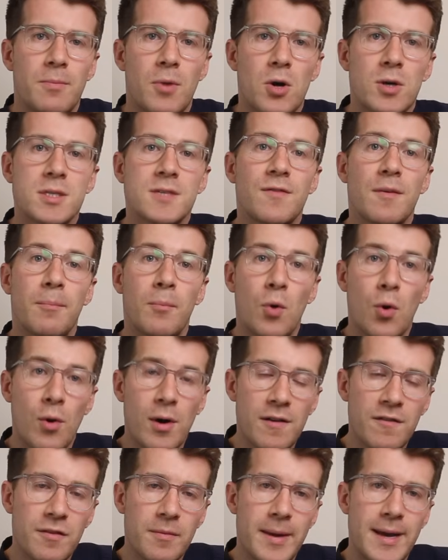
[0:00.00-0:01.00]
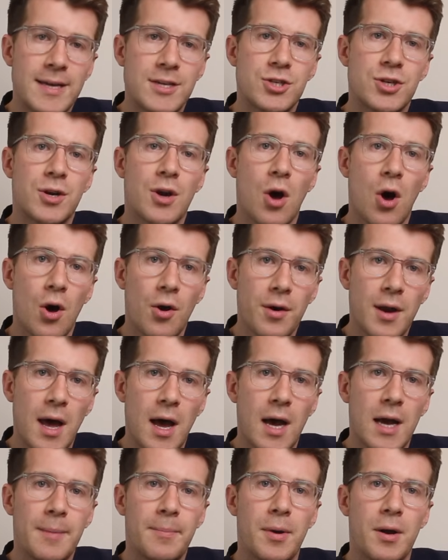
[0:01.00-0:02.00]
box for more information on
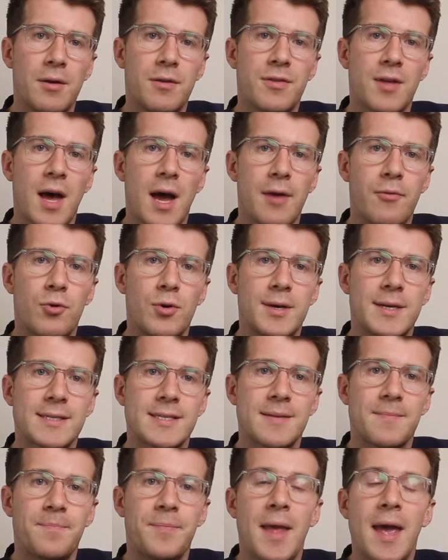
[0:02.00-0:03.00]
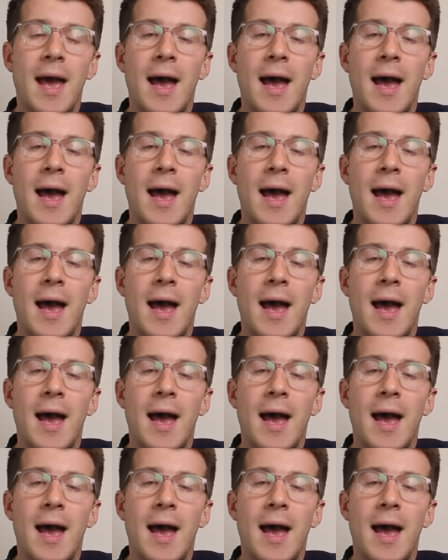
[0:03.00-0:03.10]
hypothyroidism,